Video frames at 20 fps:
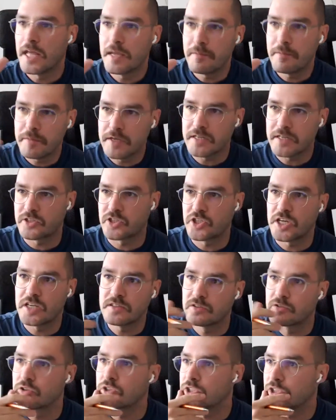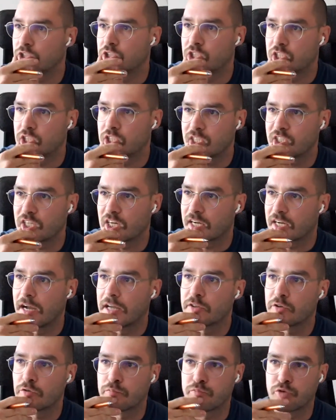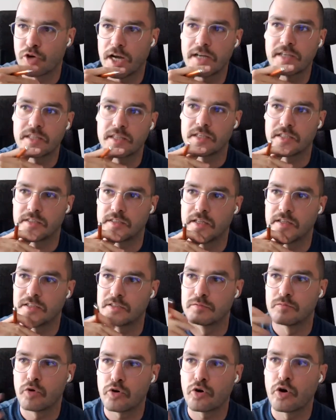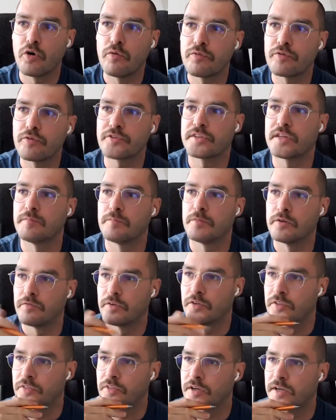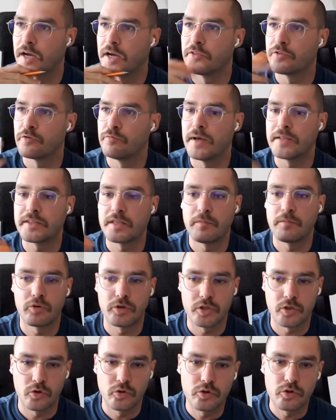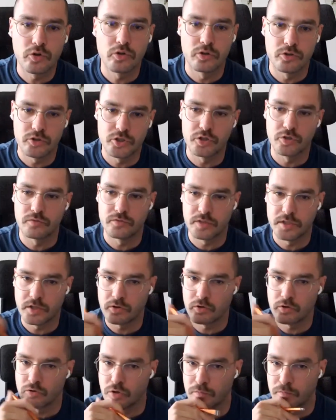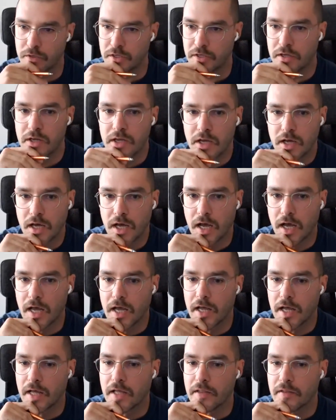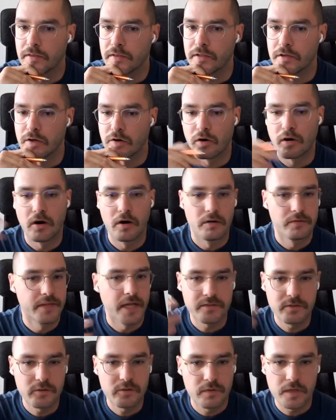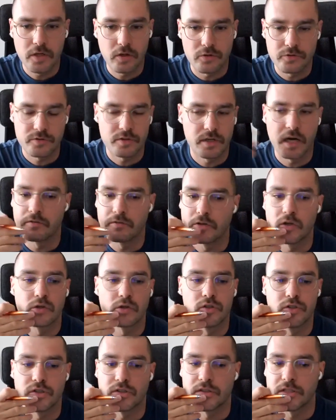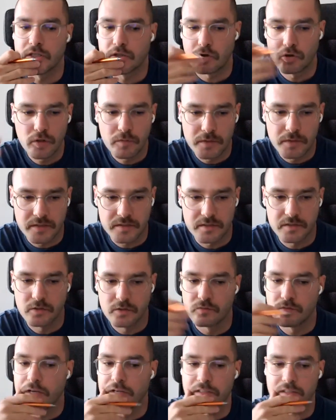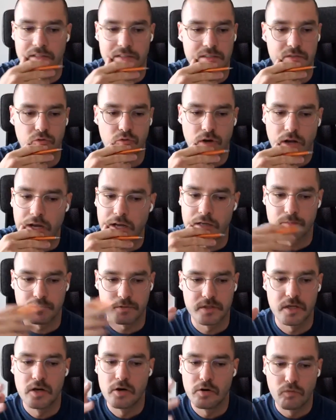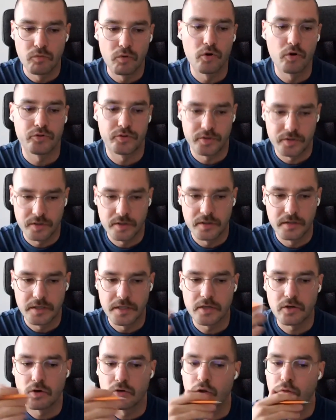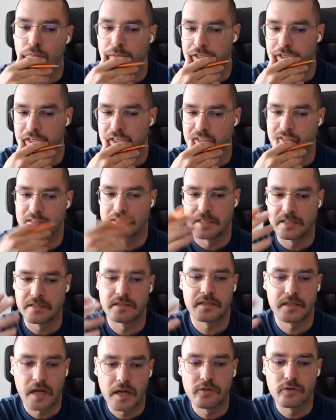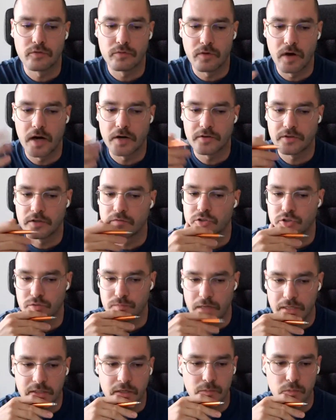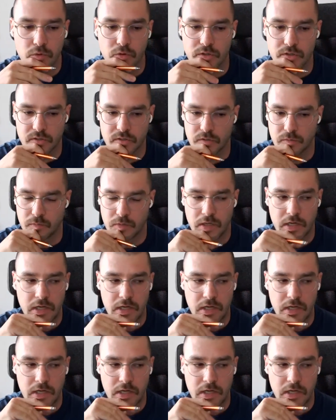exchange suggests a kind of practice that is more comfortable with the kind of metabolic ontology of the economy. And that's the way also how ecological economics in a way describes what economy is. It's a kind of artificial metabolism.